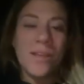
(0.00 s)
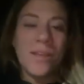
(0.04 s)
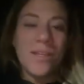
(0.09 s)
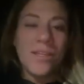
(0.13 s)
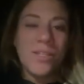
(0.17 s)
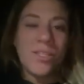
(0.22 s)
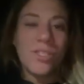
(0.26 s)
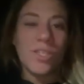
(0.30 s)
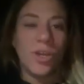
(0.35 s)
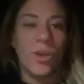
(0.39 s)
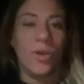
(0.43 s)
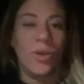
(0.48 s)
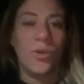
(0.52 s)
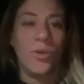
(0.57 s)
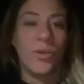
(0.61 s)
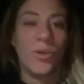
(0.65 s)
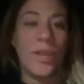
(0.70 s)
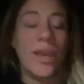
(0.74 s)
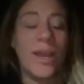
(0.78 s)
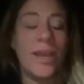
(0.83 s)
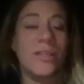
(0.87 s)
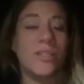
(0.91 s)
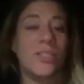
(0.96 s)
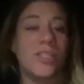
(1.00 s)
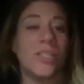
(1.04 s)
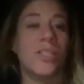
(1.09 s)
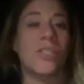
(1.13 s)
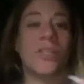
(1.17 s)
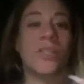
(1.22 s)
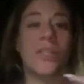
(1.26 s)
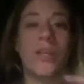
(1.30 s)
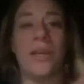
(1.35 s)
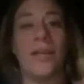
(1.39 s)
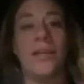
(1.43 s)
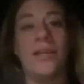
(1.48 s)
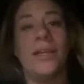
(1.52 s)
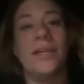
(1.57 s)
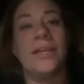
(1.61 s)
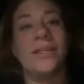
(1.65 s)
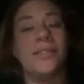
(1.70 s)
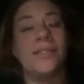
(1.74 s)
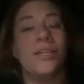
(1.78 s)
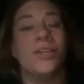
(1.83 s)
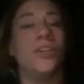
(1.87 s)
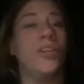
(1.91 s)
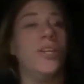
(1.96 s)
so yeah, it's just like I
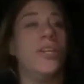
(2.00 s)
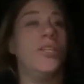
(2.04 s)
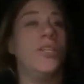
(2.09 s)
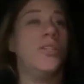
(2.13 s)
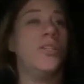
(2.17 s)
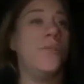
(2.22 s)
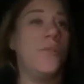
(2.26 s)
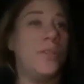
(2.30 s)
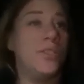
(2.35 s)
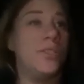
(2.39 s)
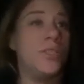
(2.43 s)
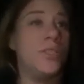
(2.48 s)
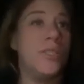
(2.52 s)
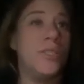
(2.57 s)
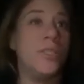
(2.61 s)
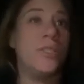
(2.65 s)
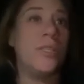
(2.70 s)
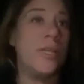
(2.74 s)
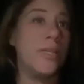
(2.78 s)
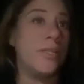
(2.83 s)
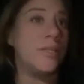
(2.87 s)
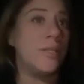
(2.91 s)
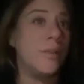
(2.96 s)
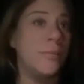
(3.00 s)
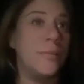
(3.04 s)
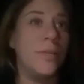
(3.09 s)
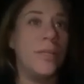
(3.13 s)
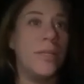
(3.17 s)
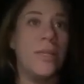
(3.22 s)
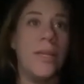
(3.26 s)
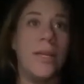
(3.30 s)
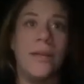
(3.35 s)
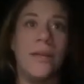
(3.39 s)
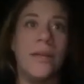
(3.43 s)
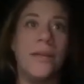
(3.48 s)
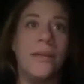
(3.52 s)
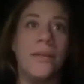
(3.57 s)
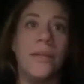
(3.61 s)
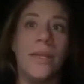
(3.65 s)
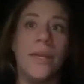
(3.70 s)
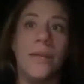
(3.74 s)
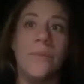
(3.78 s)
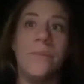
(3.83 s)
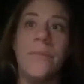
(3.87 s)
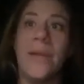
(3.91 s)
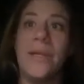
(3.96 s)
said, early intervention. That's something that
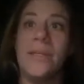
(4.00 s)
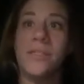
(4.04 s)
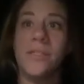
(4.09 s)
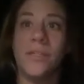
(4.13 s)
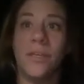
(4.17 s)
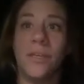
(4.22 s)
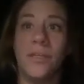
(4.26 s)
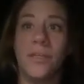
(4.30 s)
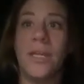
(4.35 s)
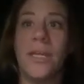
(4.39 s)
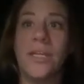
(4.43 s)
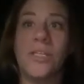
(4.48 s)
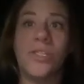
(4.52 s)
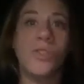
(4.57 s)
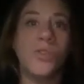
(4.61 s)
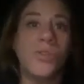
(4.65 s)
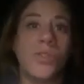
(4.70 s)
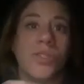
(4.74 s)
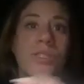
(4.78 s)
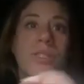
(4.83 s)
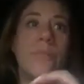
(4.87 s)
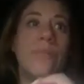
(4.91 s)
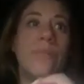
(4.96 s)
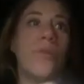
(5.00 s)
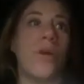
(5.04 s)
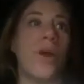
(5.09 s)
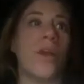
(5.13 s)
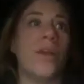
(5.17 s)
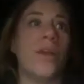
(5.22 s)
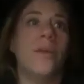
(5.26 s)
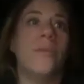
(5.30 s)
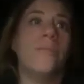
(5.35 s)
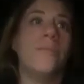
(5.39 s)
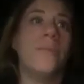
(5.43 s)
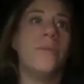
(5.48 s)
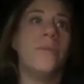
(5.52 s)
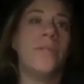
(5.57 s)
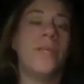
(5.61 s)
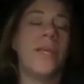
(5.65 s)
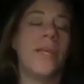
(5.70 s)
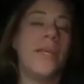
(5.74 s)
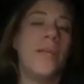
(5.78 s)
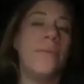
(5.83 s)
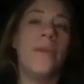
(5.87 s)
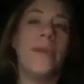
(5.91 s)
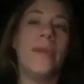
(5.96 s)
like my son, as soon as they brought up
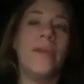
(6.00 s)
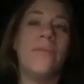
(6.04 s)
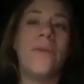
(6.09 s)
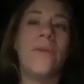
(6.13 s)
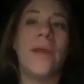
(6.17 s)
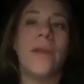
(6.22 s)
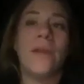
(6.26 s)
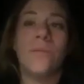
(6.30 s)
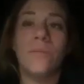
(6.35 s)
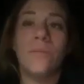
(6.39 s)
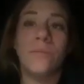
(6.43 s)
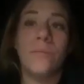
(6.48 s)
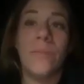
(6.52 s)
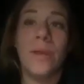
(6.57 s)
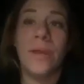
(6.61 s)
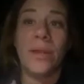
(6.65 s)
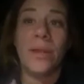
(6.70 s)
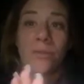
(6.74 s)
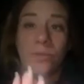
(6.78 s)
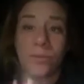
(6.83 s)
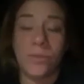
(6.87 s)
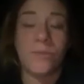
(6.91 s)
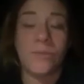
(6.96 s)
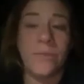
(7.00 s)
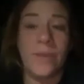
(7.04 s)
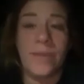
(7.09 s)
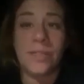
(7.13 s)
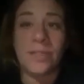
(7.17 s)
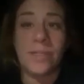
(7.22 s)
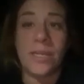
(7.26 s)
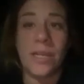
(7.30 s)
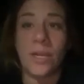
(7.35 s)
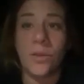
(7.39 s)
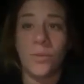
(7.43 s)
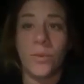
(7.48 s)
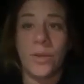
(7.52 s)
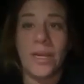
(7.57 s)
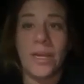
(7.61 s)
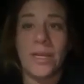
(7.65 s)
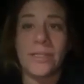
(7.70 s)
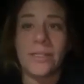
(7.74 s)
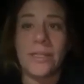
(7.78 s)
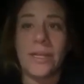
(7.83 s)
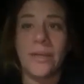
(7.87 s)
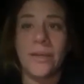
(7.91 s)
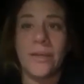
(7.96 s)
that he might have had my second one,
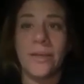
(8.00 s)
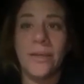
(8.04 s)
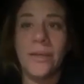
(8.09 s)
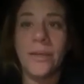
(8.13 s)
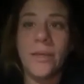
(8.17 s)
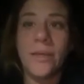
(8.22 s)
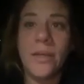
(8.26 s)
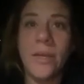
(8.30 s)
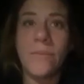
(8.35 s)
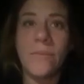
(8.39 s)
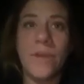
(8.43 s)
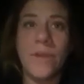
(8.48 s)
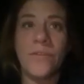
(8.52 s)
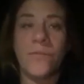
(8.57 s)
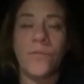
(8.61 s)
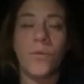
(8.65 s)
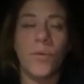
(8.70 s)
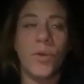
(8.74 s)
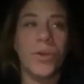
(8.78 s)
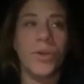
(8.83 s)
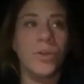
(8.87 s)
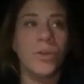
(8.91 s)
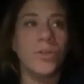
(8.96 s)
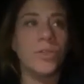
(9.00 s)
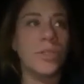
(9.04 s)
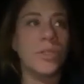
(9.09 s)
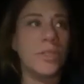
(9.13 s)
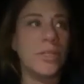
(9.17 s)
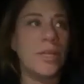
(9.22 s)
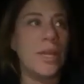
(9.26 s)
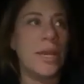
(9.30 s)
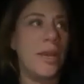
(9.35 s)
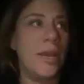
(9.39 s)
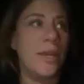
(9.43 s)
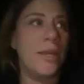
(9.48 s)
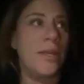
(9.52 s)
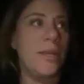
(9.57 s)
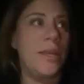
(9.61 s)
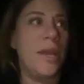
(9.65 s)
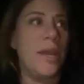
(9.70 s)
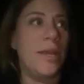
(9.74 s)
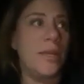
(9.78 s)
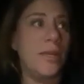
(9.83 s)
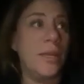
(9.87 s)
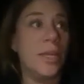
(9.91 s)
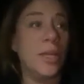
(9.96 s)
Isaiah, my 4-year-old, that he
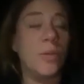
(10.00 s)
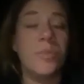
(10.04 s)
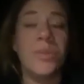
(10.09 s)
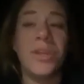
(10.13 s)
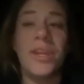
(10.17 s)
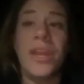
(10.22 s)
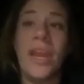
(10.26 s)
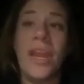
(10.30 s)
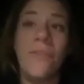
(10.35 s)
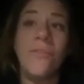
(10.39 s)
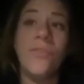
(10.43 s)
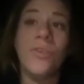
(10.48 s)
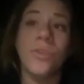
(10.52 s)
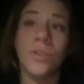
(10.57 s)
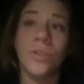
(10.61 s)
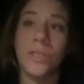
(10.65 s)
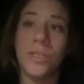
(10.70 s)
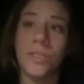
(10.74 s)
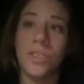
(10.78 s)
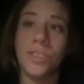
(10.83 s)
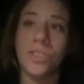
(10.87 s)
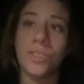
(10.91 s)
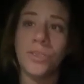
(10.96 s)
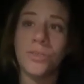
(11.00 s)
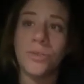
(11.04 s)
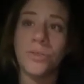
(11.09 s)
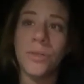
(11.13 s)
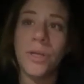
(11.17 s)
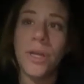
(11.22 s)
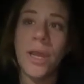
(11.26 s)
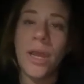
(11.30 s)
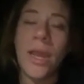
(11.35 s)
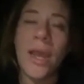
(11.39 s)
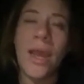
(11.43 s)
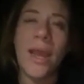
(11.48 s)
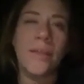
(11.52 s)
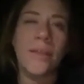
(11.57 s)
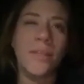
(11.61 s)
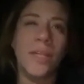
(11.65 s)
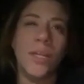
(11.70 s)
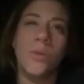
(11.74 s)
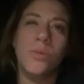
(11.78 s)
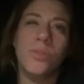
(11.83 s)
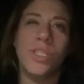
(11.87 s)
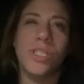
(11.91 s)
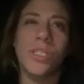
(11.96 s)
had like a behavioral issue. I
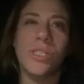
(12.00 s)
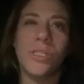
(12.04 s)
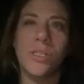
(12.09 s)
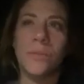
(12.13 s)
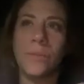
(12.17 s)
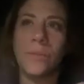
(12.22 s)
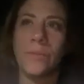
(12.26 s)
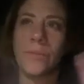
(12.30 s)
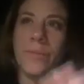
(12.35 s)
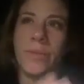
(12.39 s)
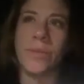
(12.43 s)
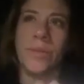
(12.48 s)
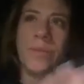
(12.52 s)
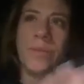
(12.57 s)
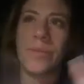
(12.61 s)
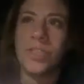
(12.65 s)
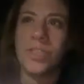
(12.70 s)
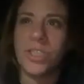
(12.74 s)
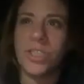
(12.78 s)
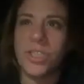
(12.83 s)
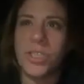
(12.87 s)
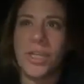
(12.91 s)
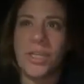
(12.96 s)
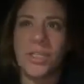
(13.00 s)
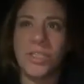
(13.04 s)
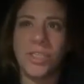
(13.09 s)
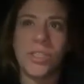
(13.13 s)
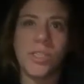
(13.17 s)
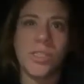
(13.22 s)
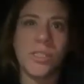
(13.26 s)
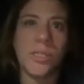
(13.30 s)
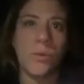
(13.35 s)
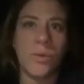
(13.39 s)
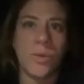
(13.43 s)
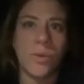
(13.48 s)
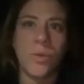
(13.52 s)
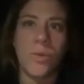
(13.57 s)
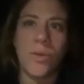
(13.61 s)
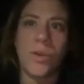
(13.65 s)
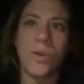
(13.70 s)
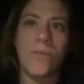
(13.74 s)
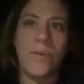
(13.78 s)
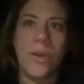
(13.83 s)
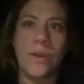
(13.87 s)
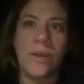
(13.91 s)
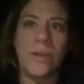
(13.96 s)
thought it was just a bunch of changes that were
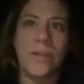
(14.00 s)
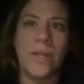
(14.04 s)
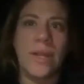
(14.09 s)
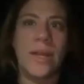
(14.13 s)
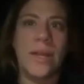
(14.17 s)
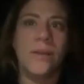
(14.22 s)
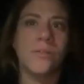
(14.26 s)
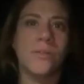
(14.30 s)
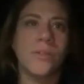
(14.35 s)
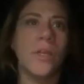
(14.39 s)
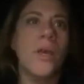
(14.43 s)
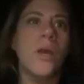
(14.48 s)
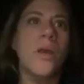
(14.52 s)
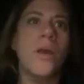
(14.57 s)
going around in the house,